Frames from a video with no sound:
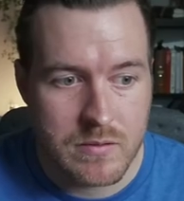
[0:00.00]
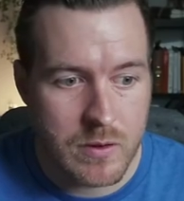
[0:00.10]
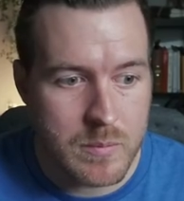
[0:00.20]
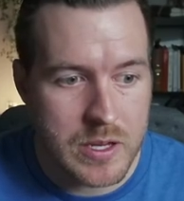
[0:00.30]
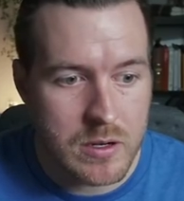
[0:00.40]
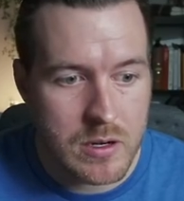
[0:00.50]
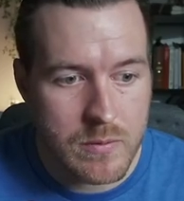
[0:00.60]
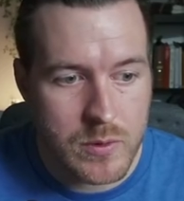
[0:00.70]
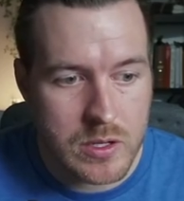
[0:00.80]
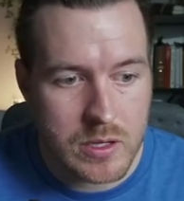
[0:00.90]
From here,
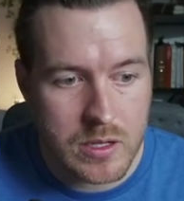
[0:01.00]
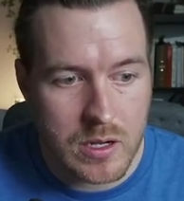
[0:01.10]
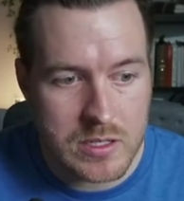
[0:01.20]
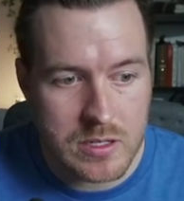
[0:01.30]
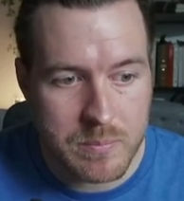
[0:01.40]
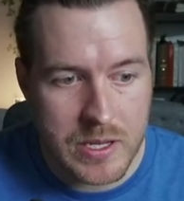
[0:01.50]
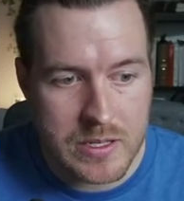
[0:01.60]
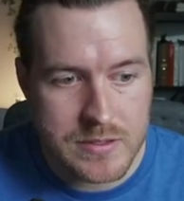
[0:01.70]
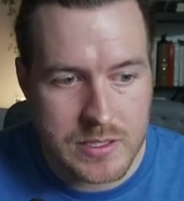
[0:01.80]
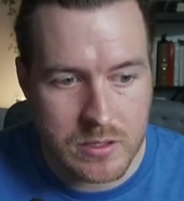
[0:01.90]
if we click on
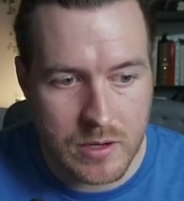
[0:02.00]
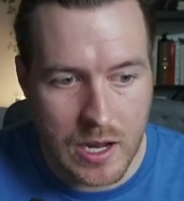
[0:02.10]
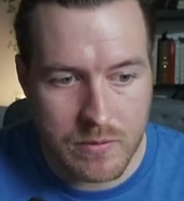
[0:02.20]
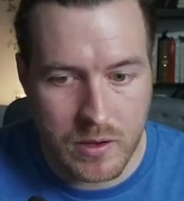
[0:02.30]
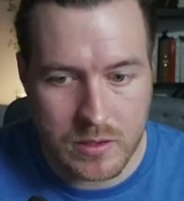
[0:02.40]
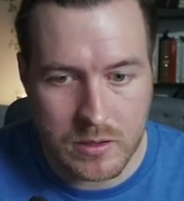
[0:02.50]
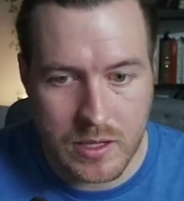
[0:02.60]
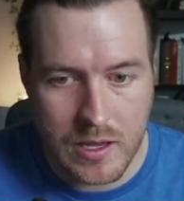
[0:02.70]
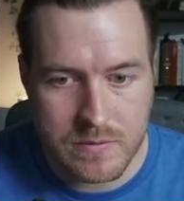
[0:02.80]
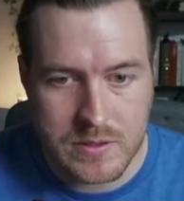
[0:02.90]
dependency graph on the
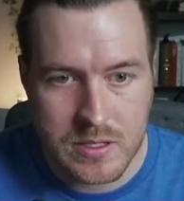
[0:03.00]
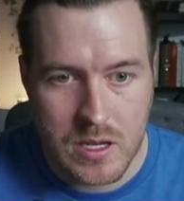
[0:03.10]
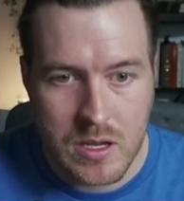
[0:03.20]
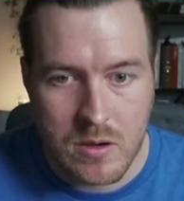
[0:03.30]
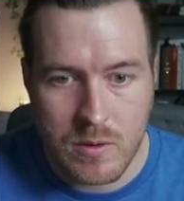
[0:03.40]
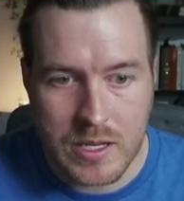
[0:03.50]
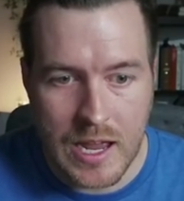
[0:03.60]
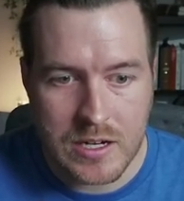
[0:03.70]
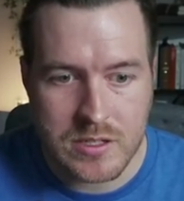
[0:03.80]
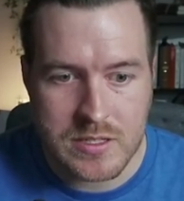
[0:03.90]
left, we can
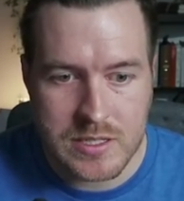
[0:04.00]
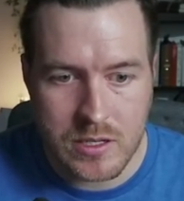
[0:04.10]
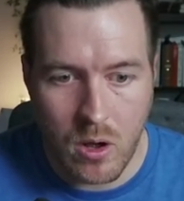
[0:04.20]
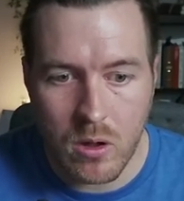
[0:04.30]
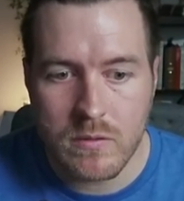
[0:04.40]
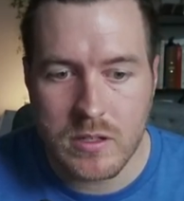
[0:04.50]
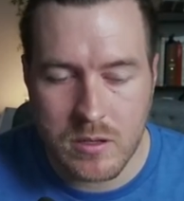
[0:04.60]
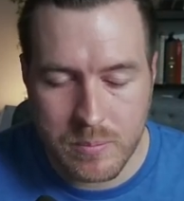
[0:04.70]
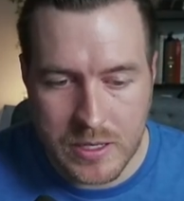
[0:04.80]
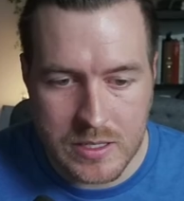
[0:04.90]
actually see all of the
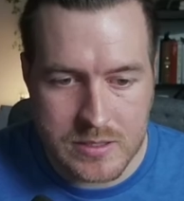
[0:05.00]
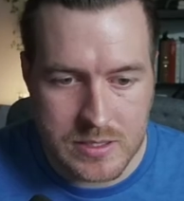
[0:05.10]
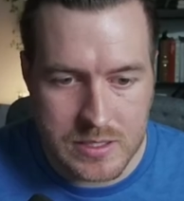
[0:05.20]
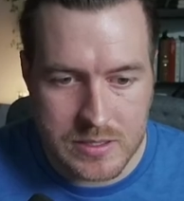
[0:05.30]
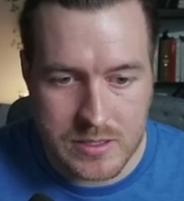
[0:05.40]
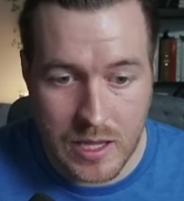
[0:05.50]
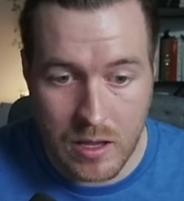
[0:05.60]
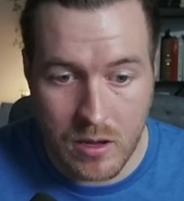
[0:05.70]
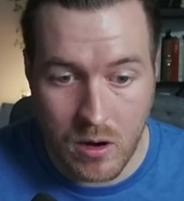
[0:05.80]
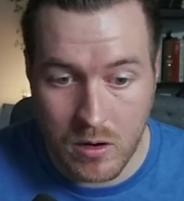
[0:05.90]
dependencies
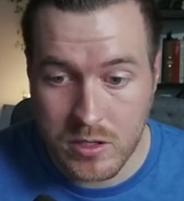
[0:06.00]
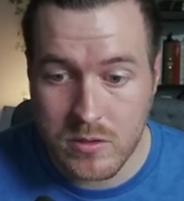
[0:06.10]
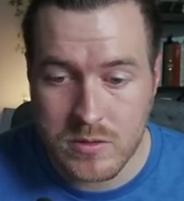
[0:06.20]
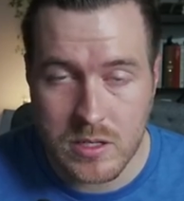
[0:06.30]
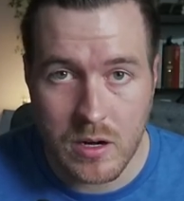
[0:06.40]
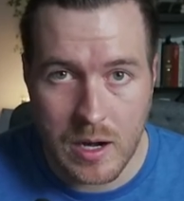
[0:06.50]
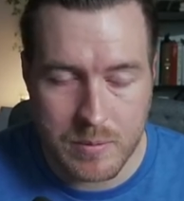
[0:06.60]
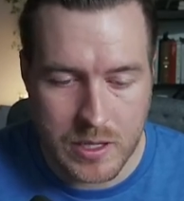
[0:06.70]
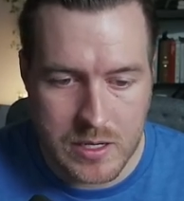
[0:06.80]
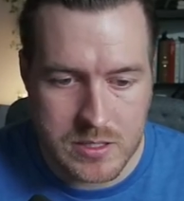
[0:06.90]
that are used in our
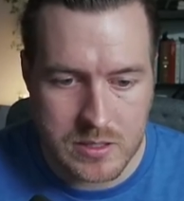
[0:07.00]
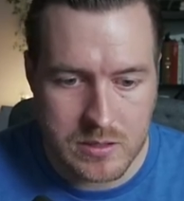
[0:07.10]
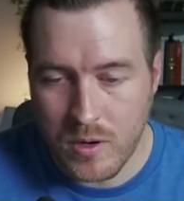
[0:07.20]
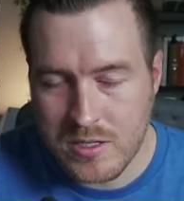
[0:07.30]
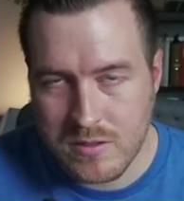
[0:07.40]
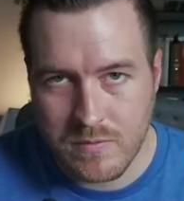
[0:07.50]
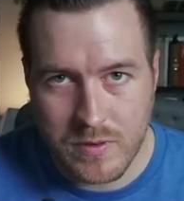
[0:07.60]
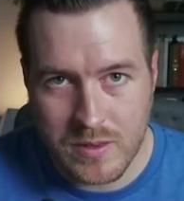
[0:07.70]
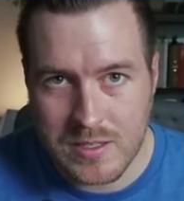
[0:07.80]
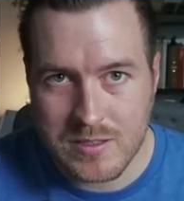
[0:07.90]
application, which
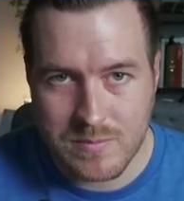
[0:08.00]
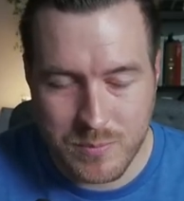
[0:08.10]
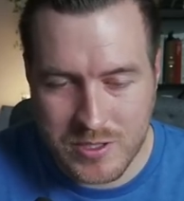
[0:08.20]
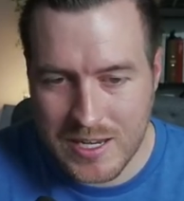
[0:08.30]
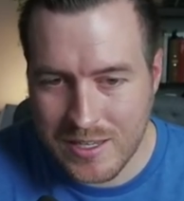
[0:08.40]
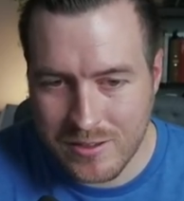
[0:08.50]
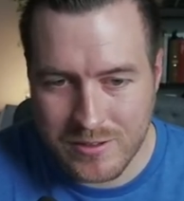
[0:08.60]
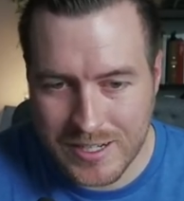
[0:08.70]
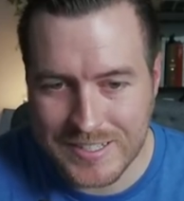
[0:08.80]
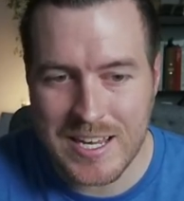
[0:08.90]
for this particular
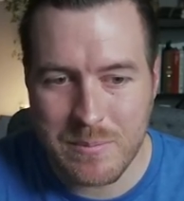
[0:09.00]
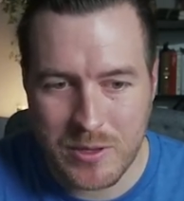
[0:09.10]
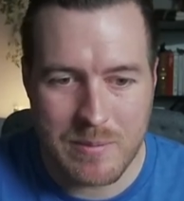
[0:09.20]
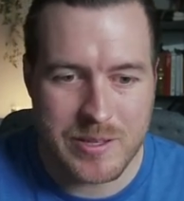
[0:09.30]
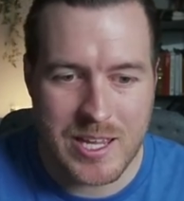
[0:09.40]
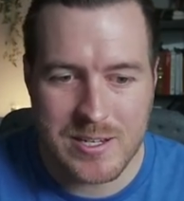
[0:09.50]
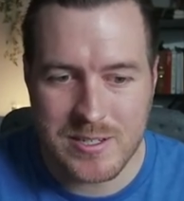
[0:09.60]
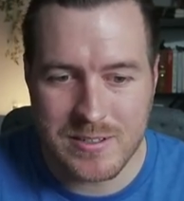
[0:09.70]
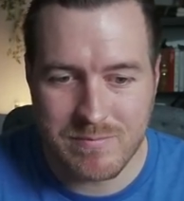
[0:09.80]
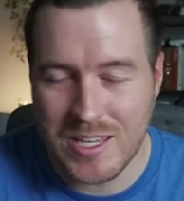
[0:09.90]
example
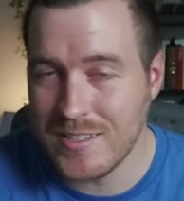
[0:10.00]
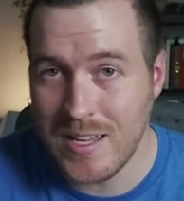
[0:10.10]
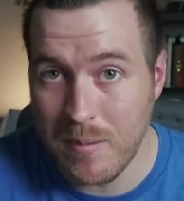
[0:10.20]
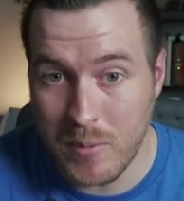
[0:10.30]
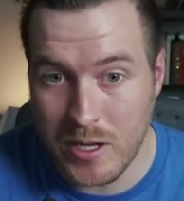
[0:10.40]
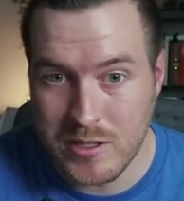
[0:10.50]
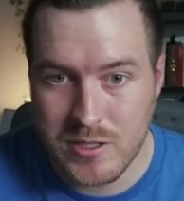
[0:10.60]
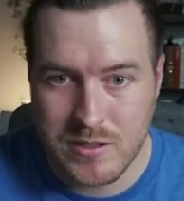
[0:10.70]
application, it's not much.